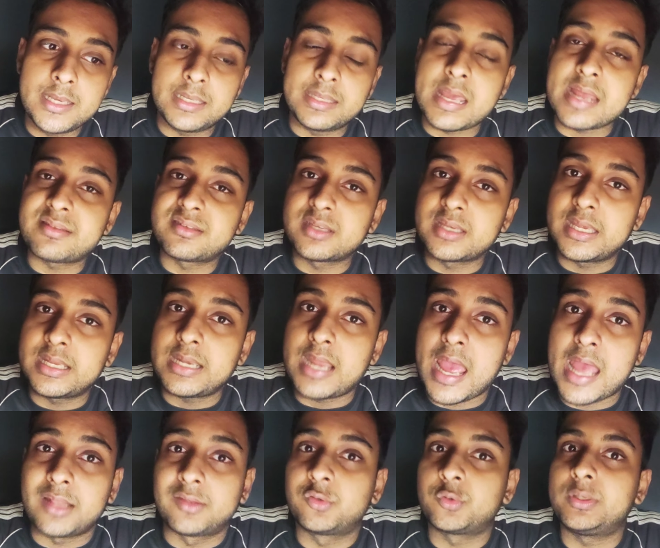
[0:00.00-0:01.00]
that skin
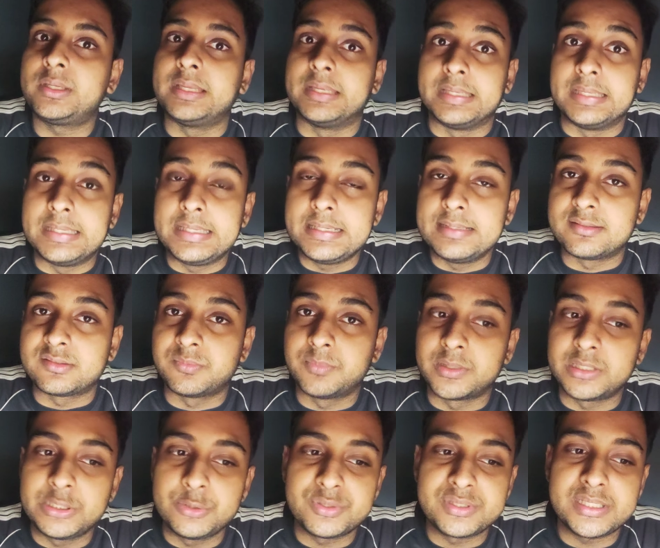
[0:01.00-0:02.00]
actually heals,
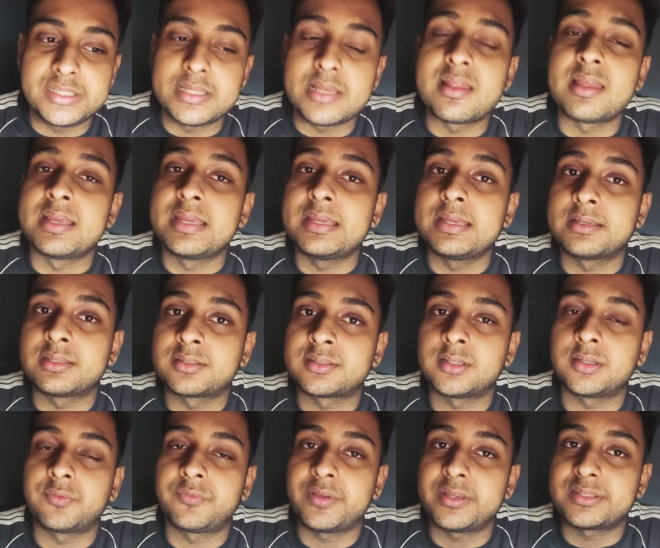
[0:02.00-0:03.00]
but you see that
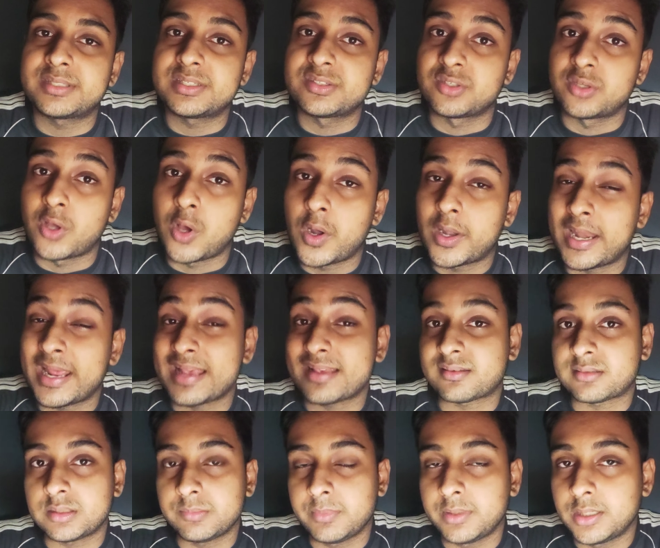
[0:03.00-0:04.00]
surface is not
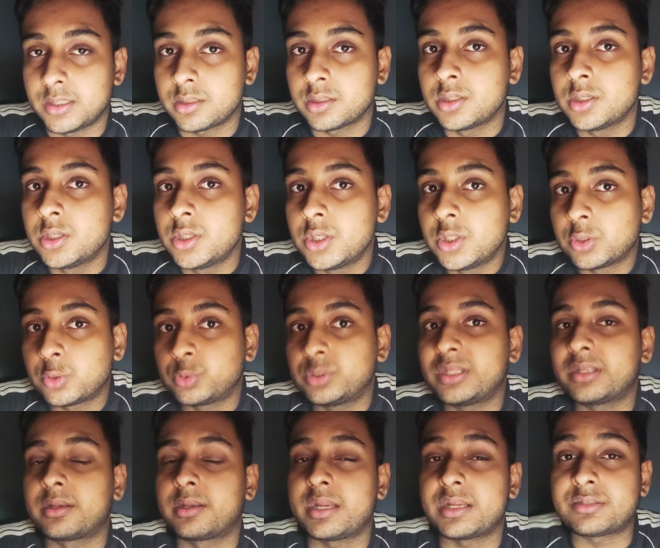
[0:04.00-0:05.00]
as similar to
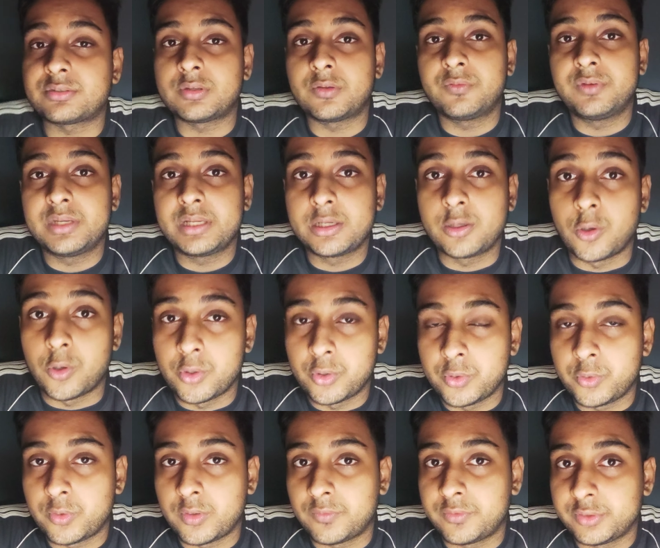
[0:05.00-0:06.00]
the rest of the
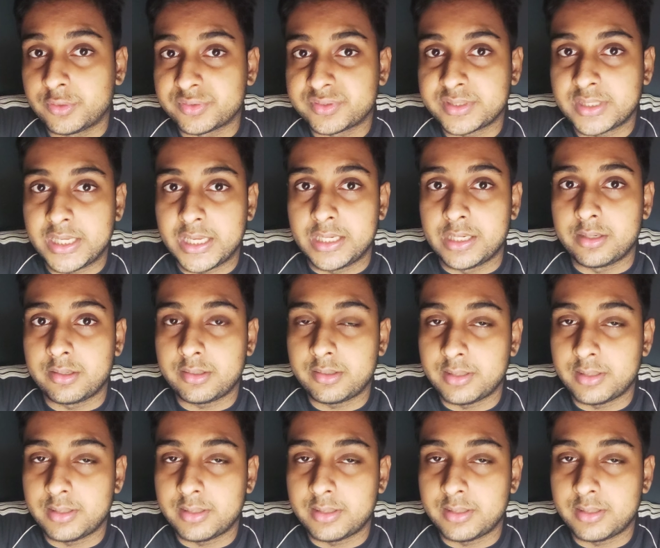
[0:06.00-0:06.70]
contour of your skin,